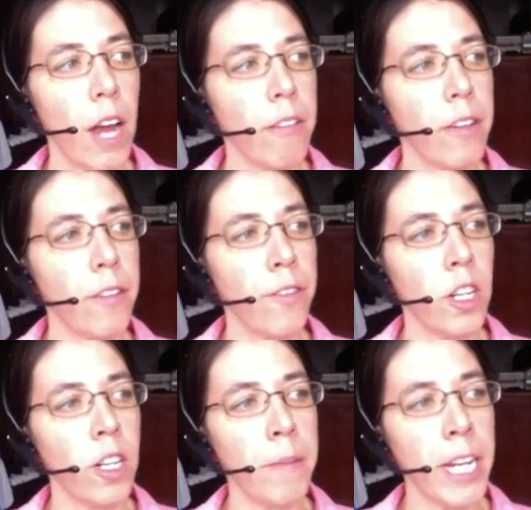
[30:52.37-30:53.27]
I
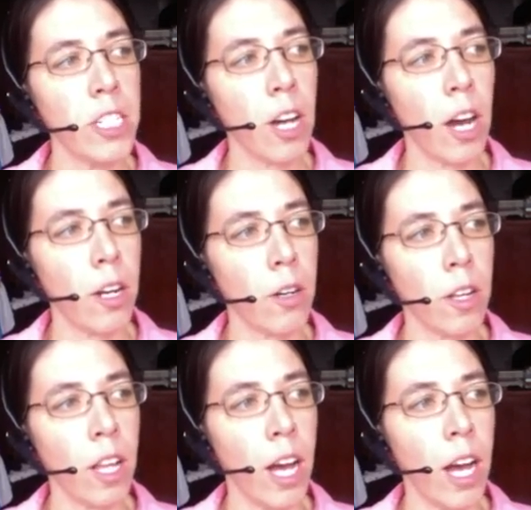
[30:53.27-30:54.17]
refer to my daughter
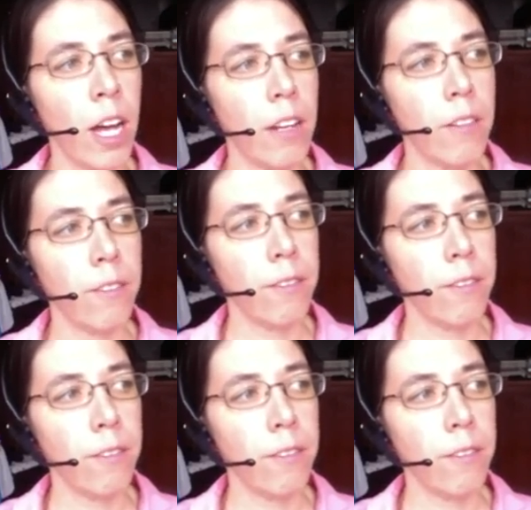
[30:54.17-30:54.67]
a lot